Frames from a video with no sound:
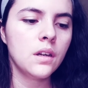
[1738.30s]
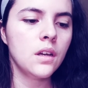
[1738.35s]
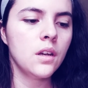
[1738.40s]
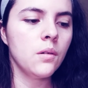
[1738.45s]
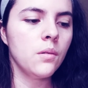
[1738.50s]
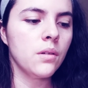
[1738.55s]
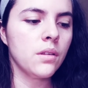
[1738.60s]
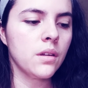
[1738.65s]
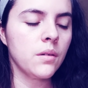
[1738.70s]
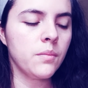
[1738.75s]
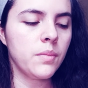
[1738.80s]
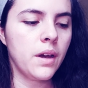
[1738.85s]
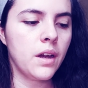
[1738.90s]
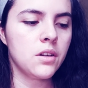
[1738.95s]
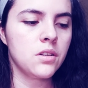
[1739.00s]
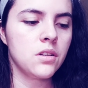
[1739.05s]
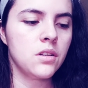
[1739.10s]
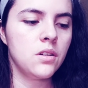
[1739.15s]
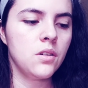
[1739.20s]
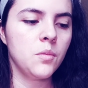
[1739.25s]
with
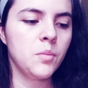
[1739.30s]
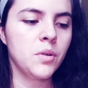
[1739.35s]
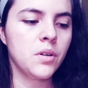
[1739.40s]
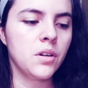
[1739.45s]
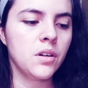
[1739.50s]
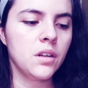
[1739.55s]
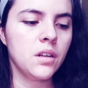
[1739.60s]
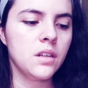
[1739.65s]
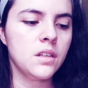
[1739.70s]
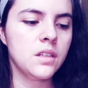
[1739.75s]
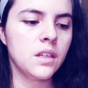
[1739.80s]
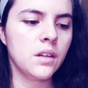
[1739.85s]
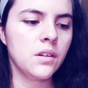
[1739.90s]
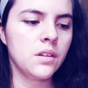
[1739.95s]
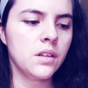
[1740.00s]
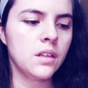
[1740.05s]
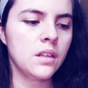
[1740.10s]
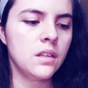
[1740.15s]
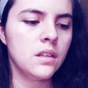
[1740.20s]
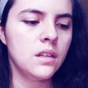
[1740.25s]
compassion and open-hearted
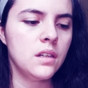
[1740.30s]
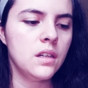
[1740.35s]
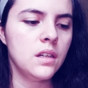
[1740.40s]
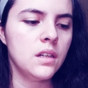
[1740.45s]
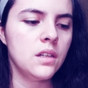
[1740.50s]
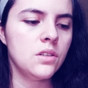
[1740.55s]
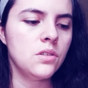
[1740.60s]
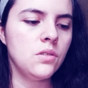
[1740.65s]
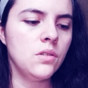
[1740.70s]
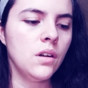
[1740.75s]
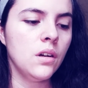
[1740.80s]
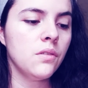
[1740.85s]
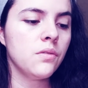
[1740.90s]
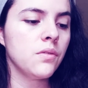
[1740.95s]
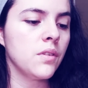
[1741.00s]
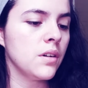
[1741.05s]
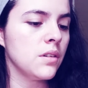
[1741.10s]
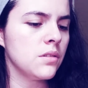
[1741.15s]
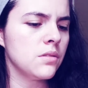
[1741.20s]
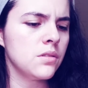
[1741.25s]
integrity. Do not
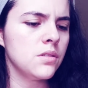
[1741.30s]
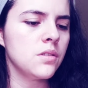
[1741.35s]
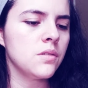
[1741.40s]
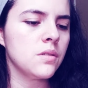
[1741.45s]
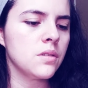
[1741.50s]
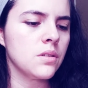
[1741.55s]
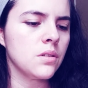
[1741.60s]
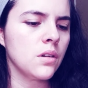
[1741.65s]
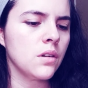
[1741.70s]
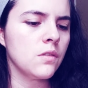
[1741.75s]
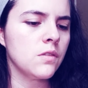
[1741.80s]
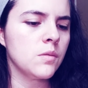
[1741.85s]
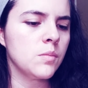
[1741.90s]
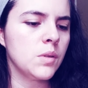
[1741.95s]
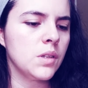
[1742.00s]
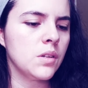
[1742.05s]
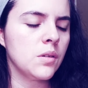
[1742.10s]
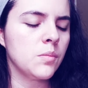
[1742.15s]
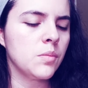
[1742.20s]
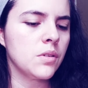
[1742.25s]
falter in your resolve to be
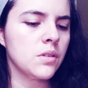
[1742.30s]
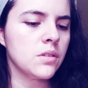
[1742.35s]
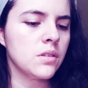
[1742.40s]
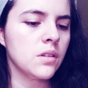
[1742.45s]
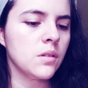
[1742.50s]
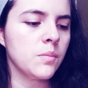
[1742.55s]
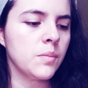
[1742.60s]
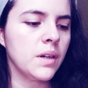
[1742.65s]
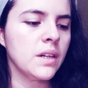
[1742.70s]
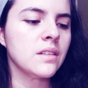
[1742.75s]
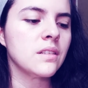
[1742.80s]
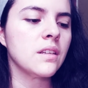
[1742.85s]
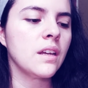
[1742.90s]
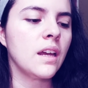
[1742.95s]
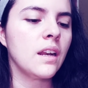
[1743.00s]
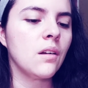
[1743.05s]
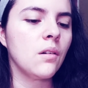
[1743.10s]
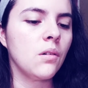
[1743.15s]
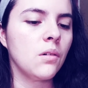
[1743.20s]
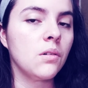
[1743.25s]
your personal best at
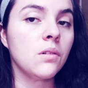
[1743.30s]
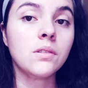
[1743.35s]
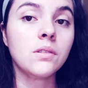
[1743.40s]
all